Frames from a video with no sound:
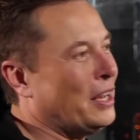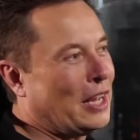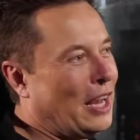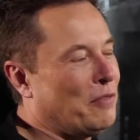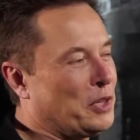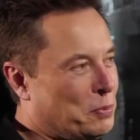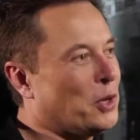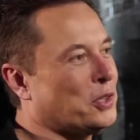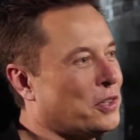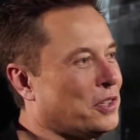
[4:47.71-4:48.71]
he's giving
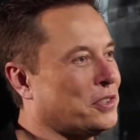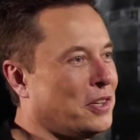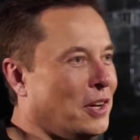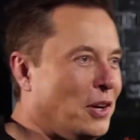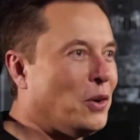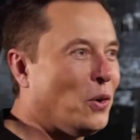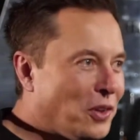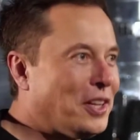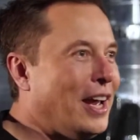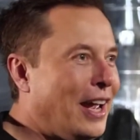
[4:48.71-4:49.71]
interviews for
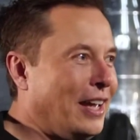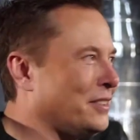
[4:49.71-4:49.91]
YouTube niche